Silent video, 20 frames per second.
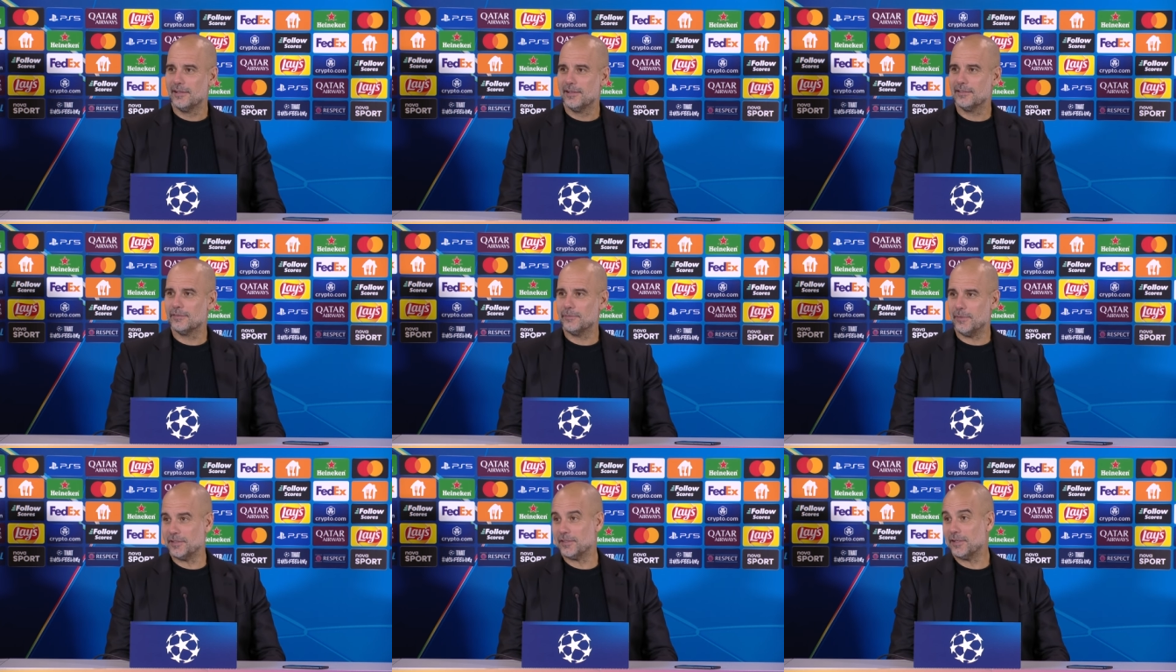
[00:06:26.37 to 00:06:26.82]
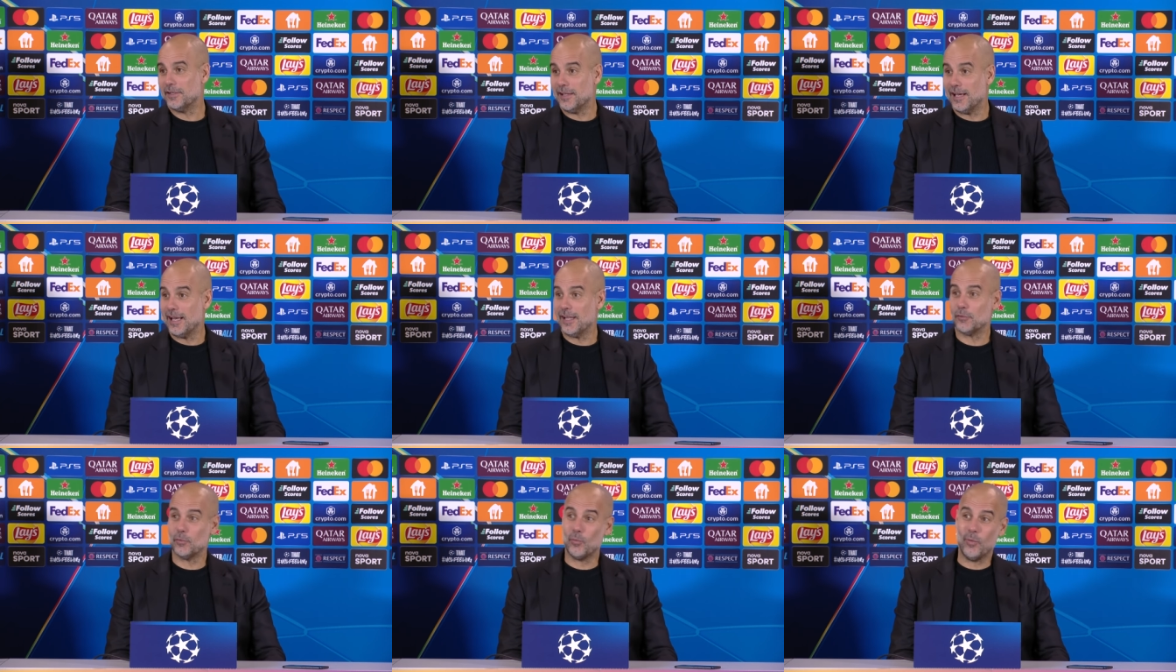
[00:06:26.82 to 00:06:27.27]
Especially the
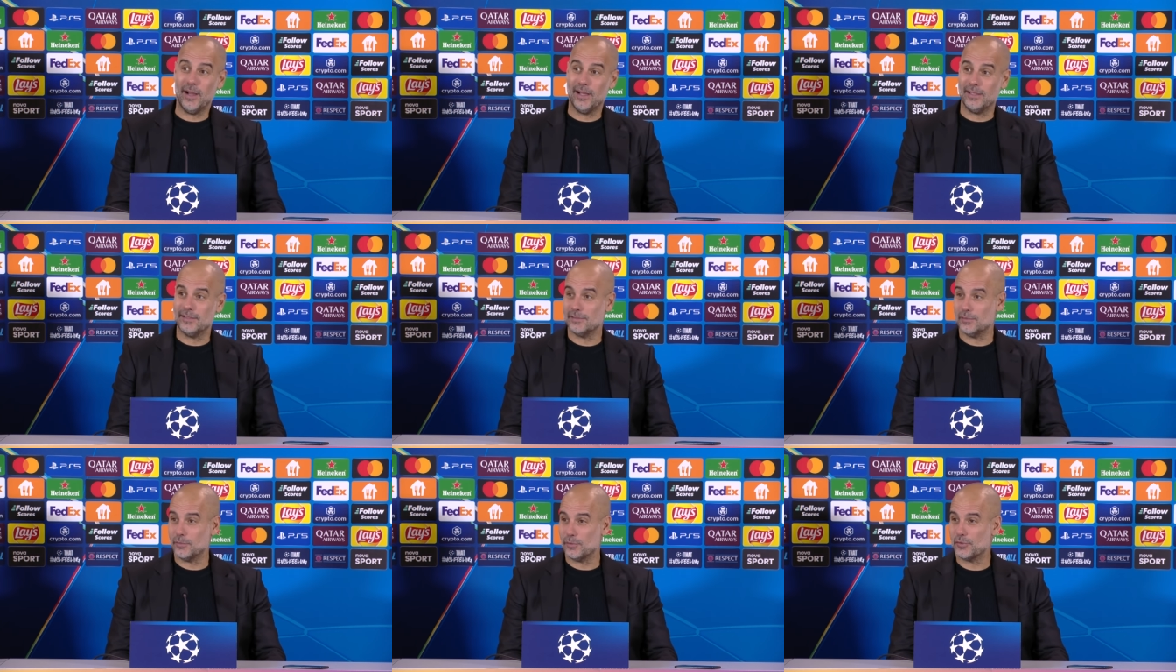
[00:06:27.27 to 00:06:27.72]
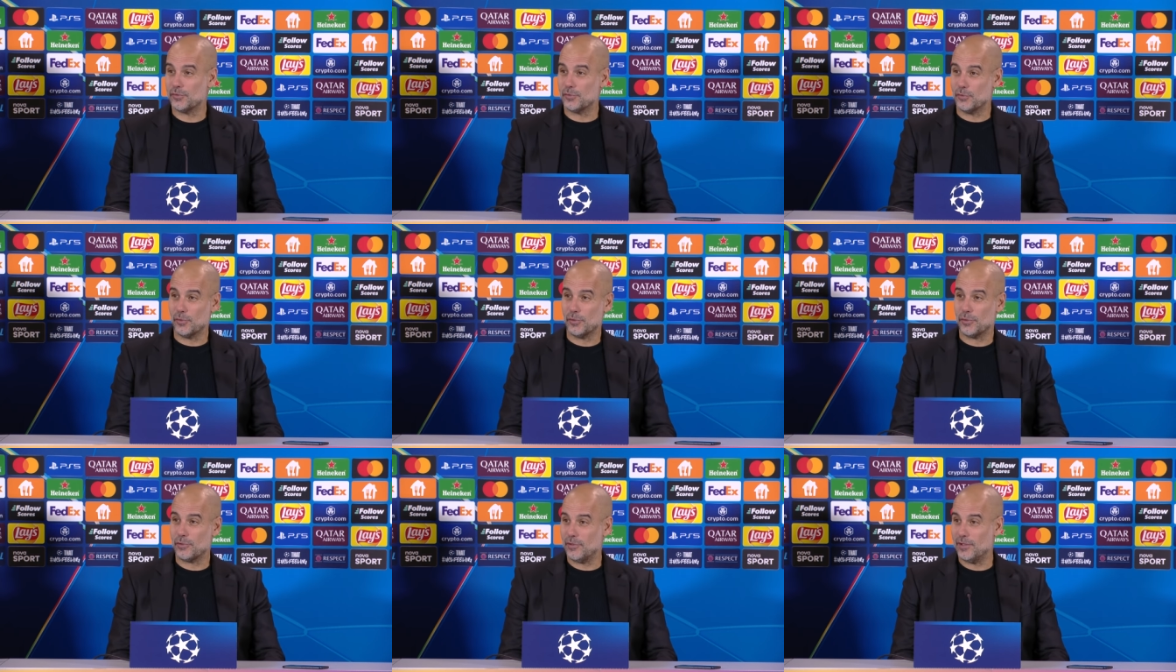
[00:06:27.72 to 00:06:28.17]
last ones. It was two
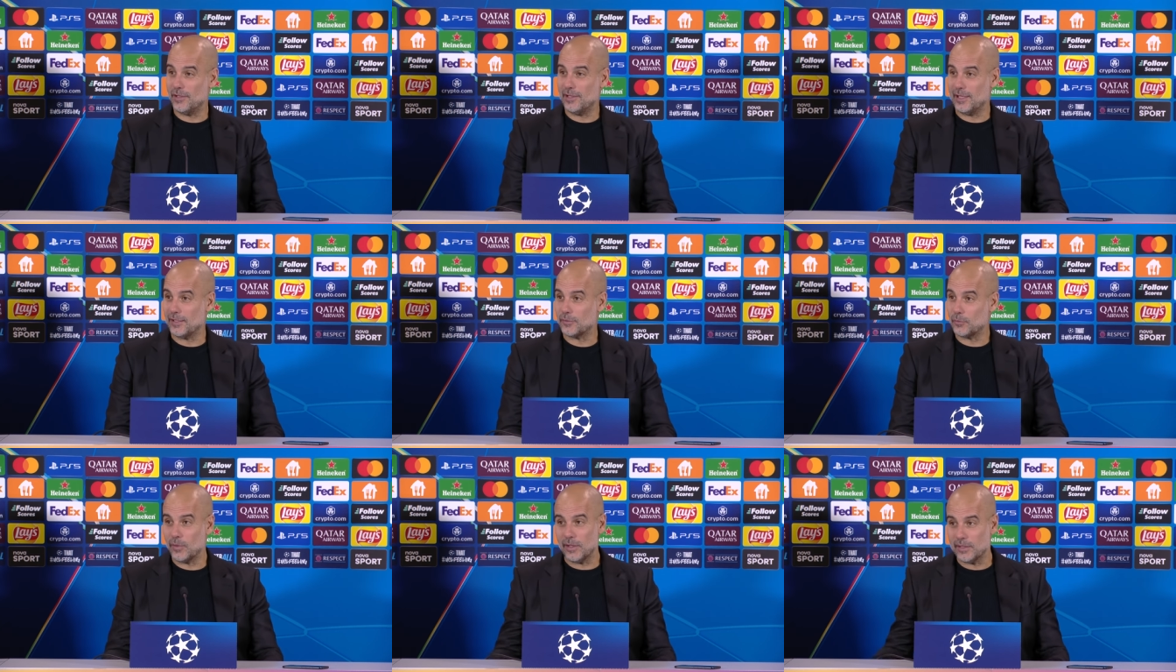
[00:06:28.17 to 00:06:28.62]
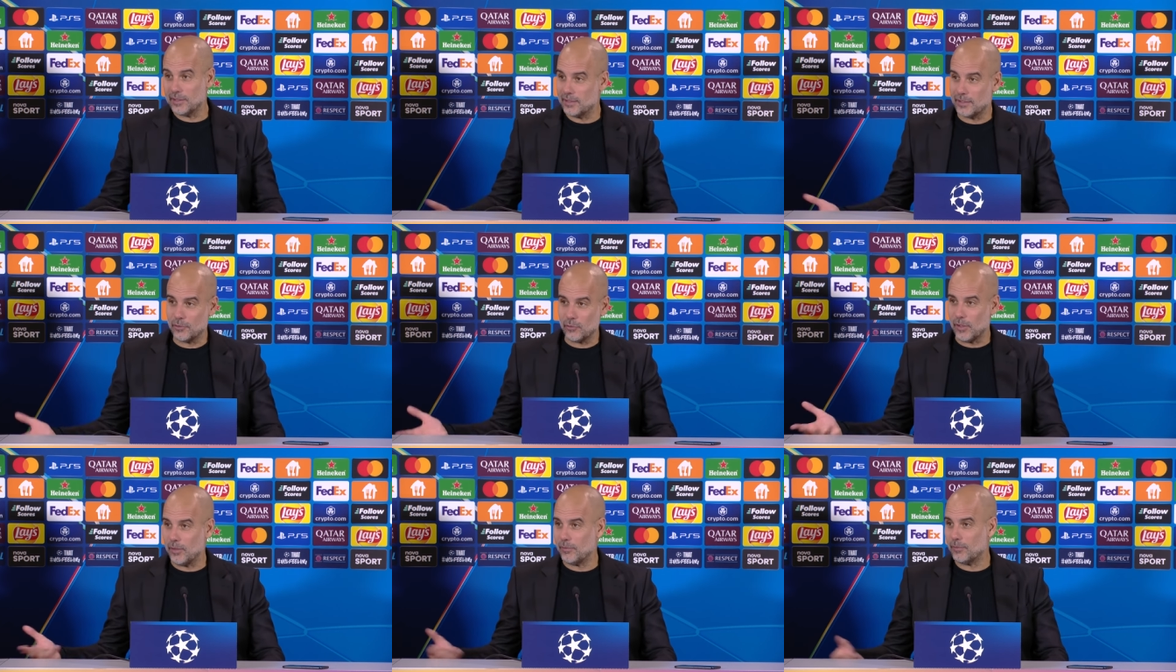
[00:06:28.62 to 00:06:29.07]
or three in the last one.
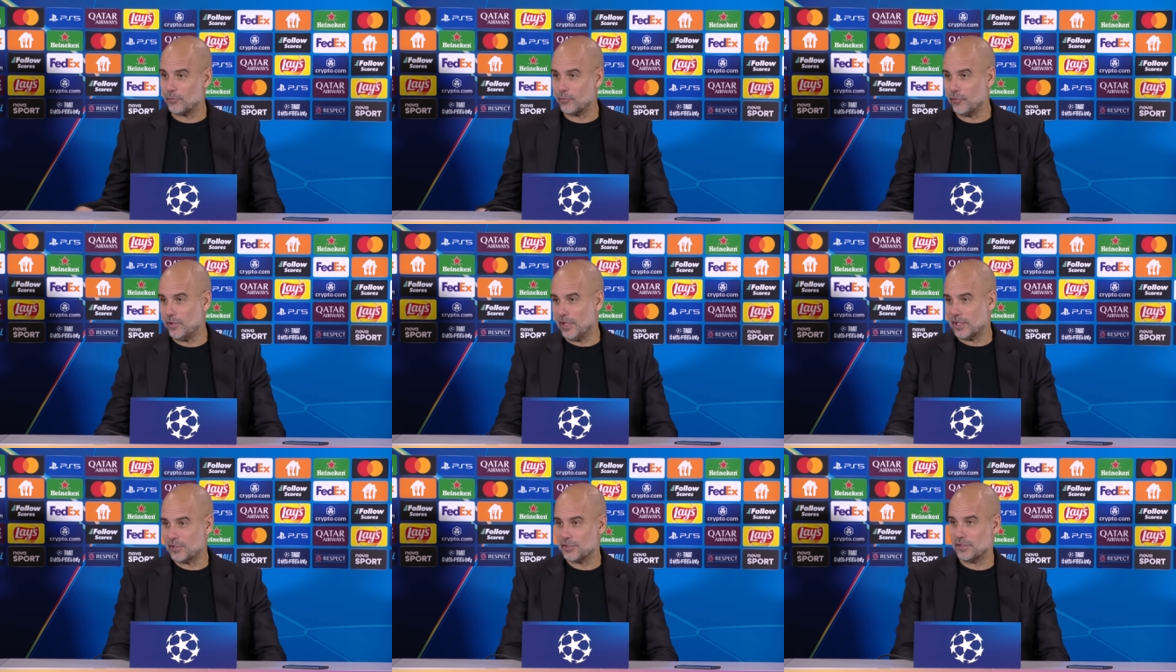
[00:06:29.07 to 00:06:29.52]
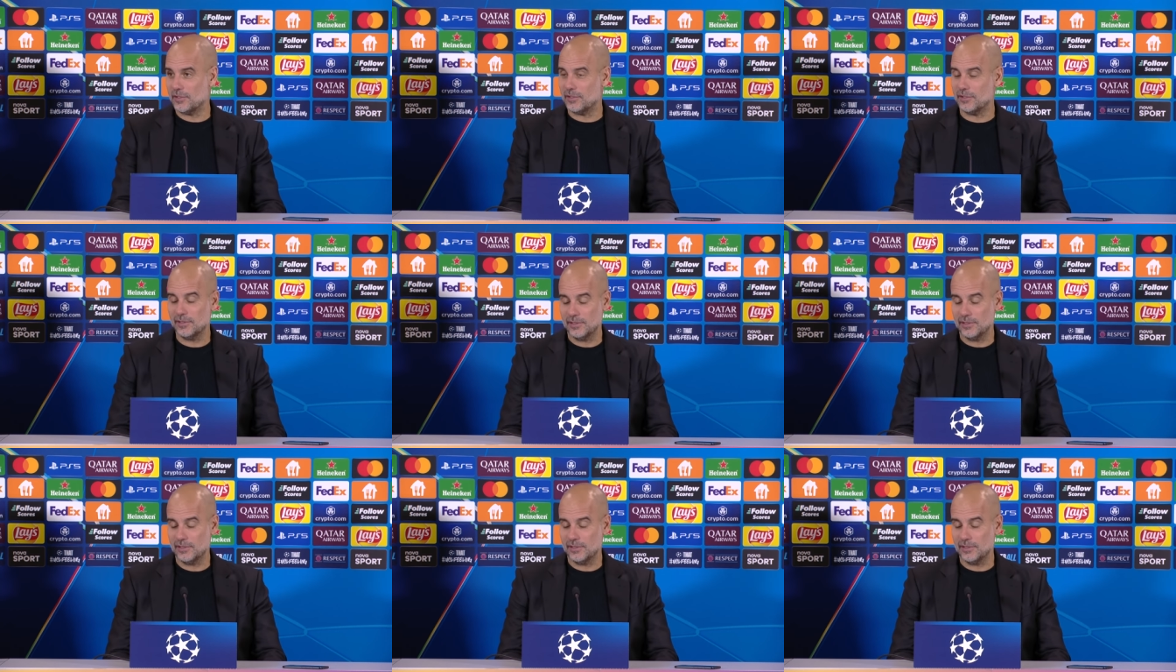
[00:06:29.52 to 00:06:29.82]
Incredible reaction.